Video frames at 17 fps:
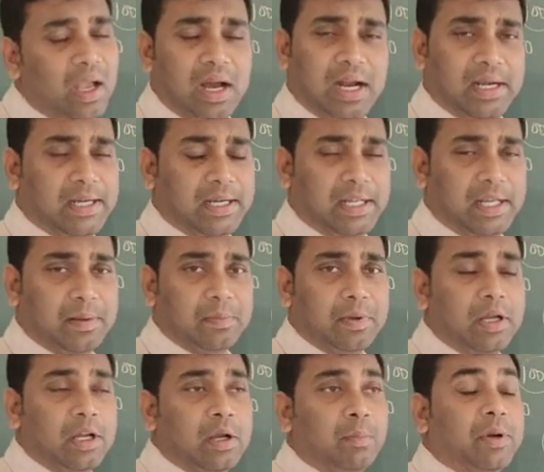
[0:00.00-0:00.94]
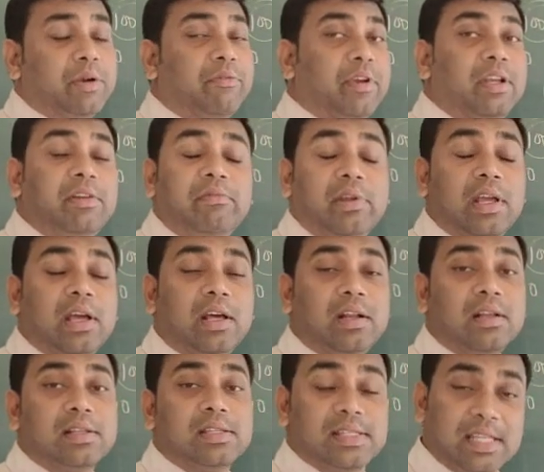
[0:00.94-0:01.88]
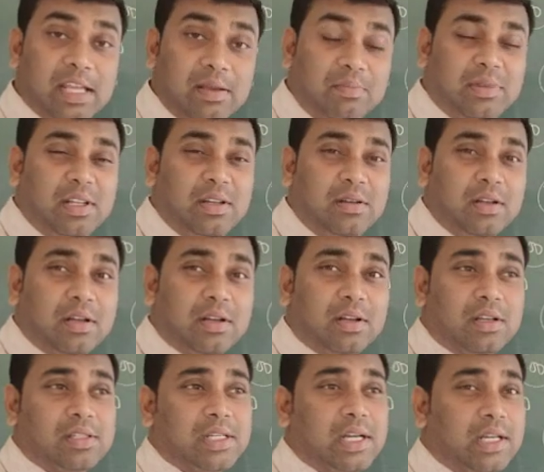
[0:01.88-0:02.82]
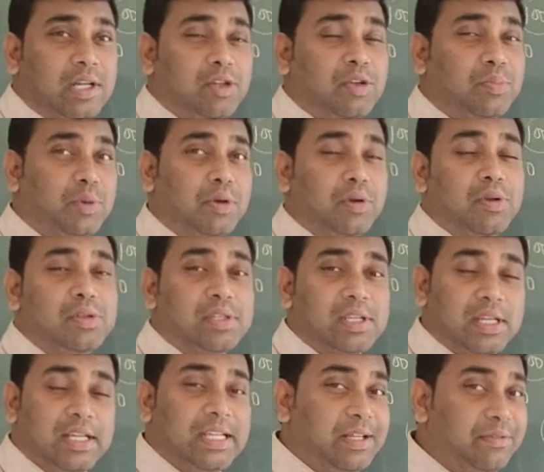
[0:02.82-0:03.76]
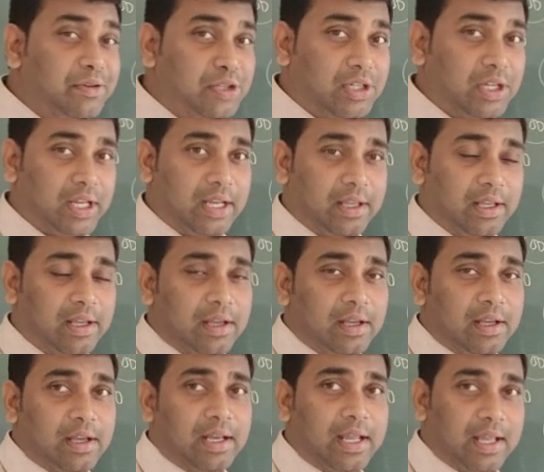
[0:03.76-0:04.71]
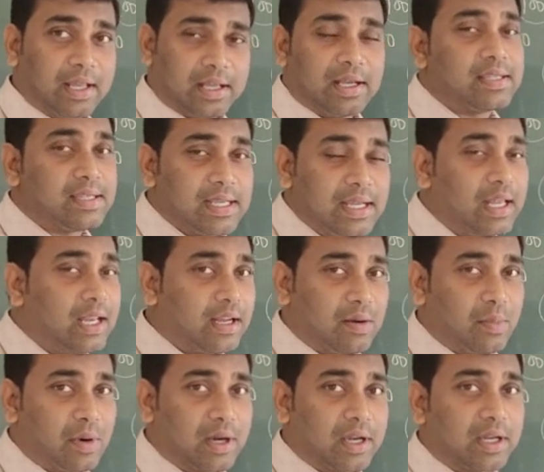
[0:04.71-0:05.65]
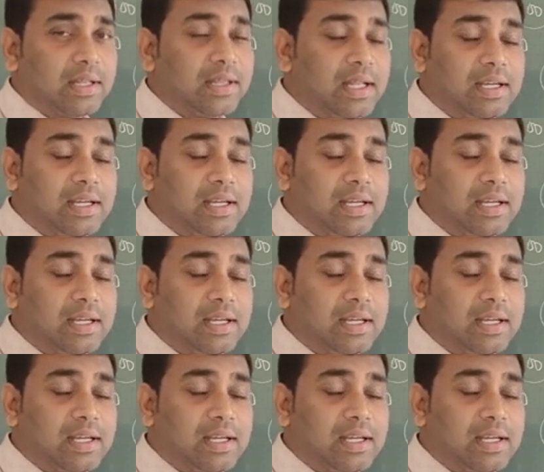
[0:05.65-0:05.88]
at a time. But when we are same thing started to produce individually like a single commodity,